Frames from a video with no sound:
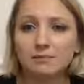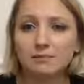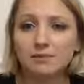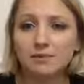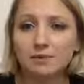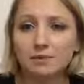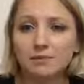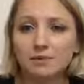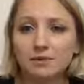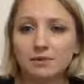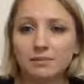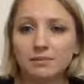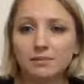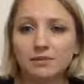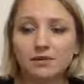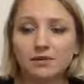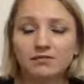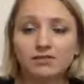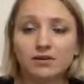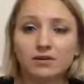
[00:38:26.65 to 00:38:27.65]
Some
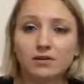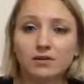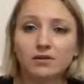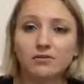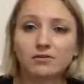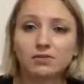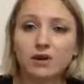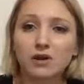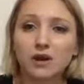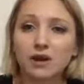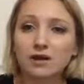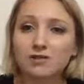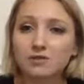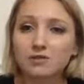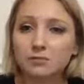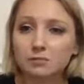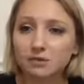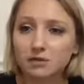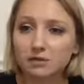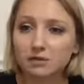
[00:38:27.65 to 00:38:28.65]
people, if they're trying
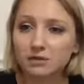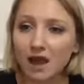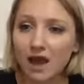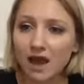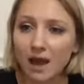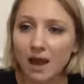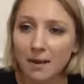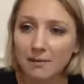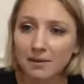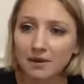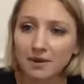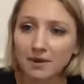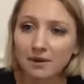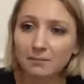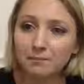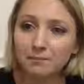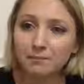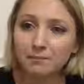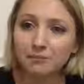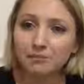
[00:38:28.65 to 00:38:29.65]
to build a habit,